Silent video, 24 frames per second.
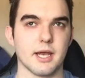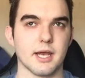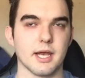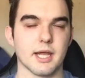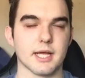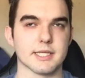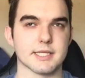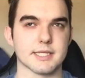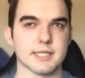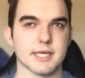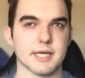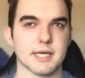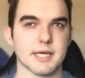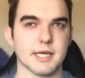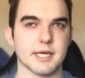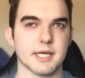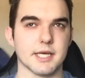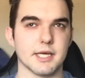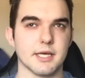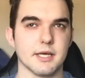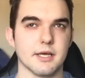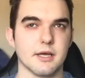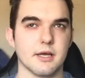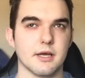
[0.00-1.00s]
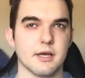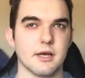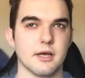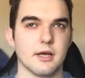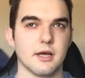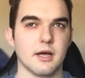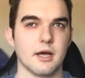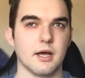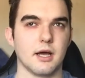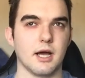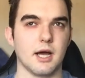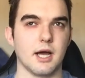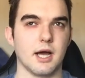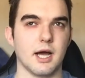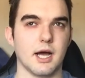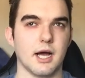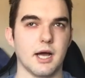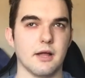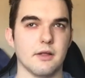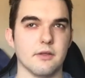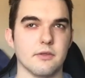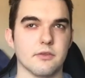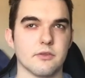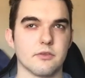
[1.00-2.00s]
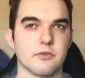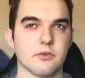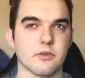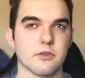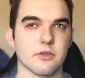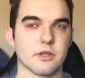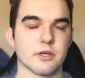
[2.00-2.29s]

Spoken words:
latte, and